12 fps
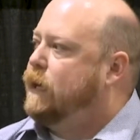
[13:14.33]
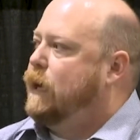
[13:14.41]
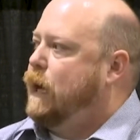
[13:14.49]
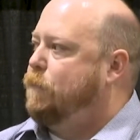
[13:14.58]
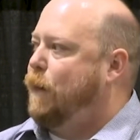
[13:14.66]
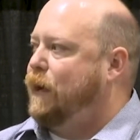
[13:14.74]

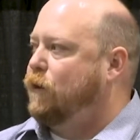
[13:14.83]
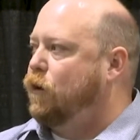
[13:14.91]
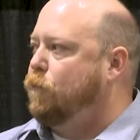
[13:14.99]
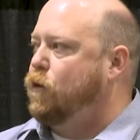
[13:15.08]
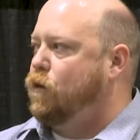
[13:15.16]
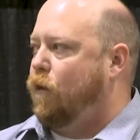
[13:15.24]
And by
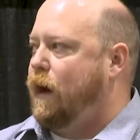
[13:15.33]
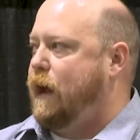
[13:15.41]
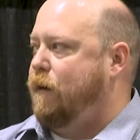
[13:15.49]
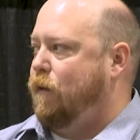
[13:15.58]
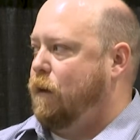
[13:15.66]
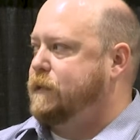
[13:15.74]
global
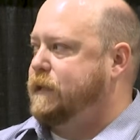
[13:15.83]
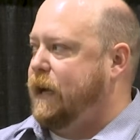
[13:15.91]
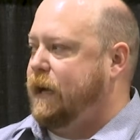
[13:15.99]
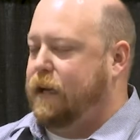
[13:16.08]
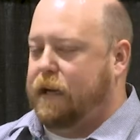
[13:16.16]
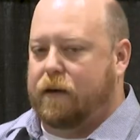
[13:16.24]
gray, what I'm
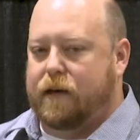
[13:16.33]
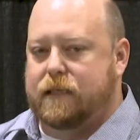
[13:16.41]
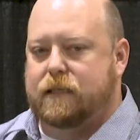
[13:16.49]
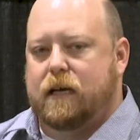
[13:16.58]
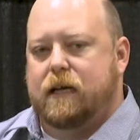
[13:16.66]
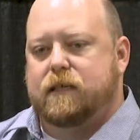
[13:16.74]
saying here
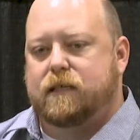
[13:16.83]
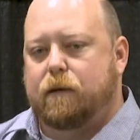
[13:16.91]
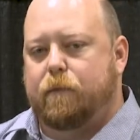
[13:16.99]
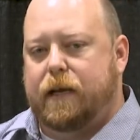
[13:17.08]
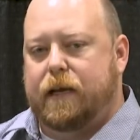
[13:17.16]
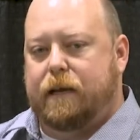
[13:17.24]
is
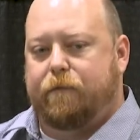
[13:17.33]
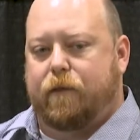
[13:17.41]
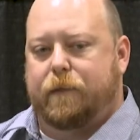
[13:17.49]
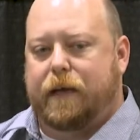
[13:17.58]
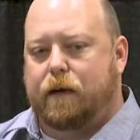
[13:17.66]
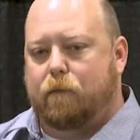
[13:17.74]
somebody
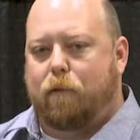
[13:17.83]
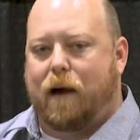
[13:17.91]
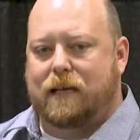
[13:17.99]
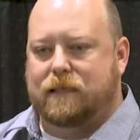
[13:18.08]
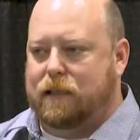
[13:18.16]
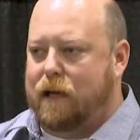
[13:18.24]
from the
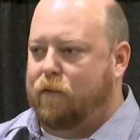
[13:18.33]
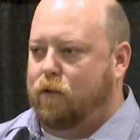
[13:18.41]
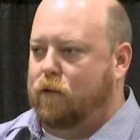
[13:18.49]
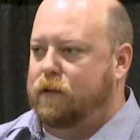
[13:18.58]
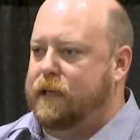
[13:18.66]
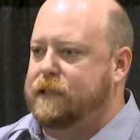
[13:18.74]
enterprise
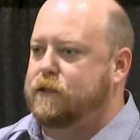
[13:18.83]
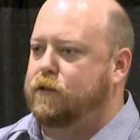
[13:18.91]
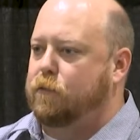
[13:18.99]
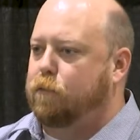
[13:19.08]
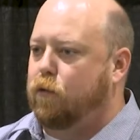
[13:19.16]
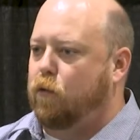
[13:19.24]
level needs to
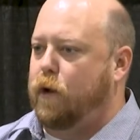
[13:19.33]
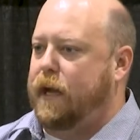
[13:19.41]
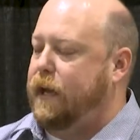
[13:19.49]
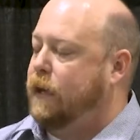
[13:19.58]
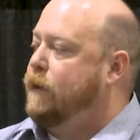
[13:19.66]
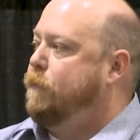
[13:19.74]

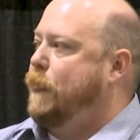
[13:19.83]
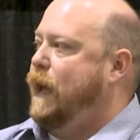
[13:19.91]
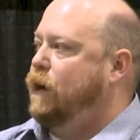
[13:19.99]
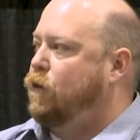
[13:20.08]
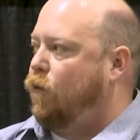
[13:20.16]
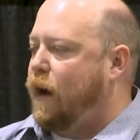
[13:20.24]
deploy
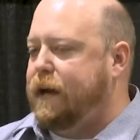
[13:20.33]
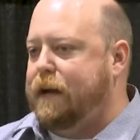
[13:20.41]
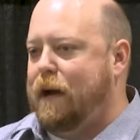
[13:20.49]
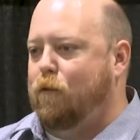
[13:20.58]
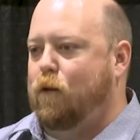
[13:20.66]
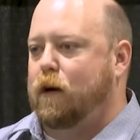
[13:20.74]
a gray
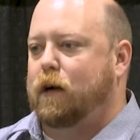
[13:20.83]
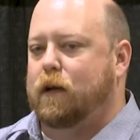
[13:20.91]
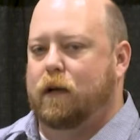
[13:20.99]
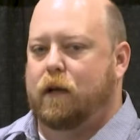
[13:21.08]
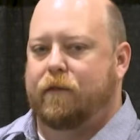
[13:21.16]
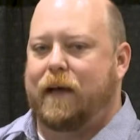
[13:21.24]
network
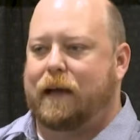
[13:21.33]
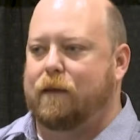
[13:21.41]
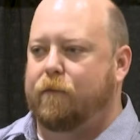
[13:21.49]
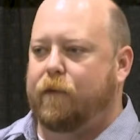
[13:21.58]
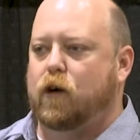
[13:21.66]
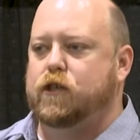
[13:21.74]
that can
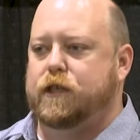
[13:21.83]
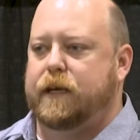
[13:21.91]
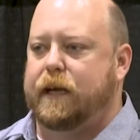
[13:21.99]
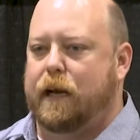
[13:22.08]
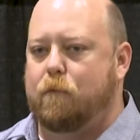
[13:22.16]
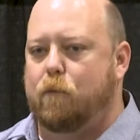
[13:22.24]
function
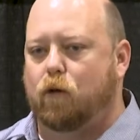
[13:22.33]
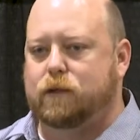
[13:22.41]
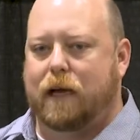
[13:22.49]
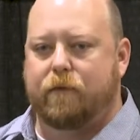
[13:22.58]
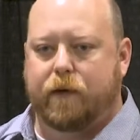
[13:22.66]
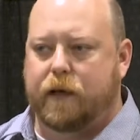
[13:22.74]
in a
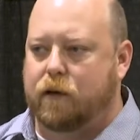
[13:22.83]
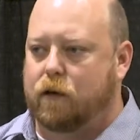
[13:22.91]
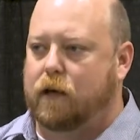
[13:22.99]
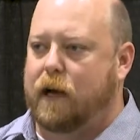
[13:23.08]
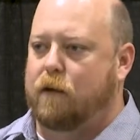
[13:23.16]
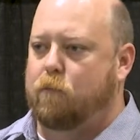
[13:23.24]

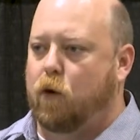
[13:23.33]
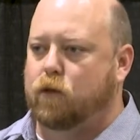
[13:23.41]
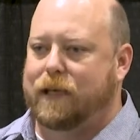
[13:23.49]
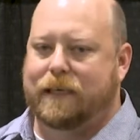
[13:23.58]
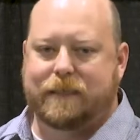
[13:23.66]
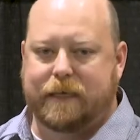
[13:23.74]
multi-vendor, kind of
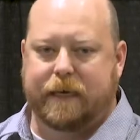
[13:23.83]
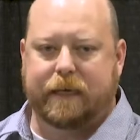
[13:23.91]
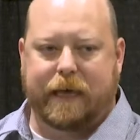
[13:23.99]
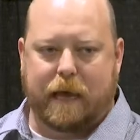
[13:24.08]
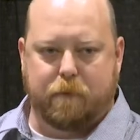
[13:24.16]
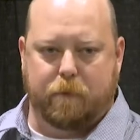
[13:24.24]

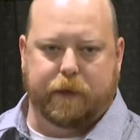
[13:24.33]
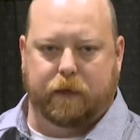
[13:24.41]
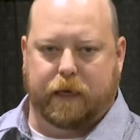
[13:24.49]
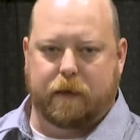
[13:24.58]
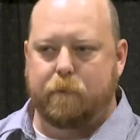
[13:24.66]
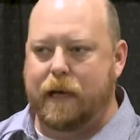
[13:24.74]
multi-tenant
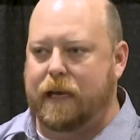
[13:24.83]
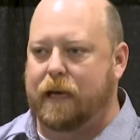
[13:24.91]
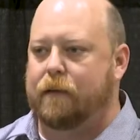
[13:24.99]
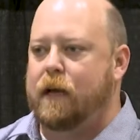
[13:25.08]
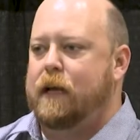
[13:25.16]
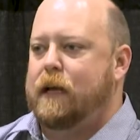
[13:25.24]
capability.
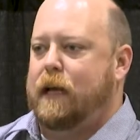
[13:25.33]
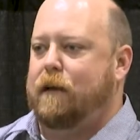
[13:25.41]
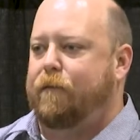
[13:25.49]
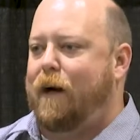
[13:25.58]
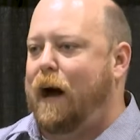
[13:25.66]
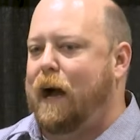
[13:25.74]
Meaning,
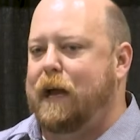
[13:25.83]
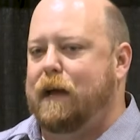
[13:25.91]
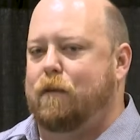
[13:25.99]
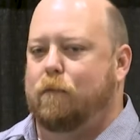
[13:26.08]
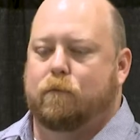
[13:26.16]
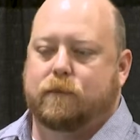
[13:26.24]
if I
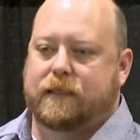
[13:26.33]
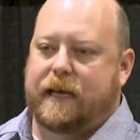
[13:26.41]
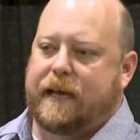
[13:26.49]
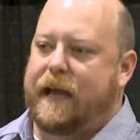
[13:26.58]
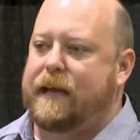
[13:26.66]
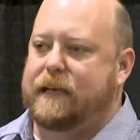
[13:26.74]
am,
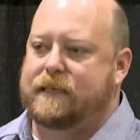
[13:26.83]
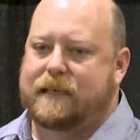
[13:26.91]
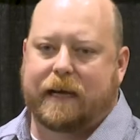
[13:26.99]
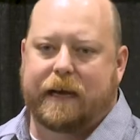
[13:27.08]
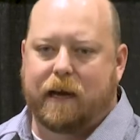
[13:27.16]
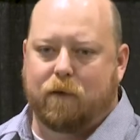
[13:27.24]
say,
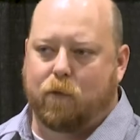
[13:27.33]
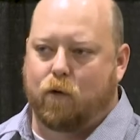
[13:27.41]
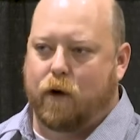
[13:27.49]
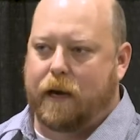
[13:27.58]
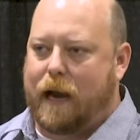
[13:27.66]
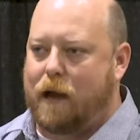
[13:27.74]
82nd
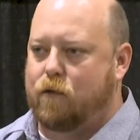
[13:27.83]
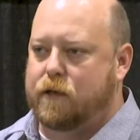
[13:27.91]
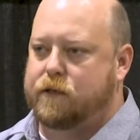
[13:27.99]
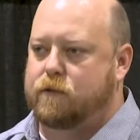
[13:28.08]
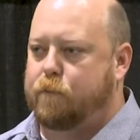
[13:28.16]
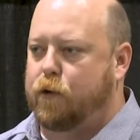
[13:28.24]
Airborne, and I
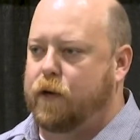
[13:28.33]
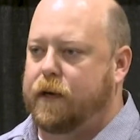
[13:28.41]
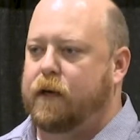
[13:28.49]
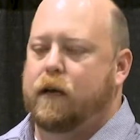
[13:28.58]
want to put